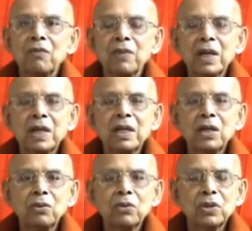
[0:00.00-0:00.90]
very
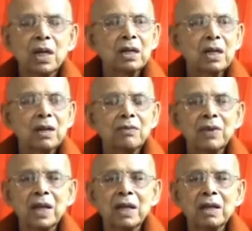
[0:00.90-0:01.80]
neutral and
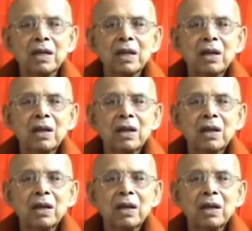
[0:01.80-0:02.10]
very,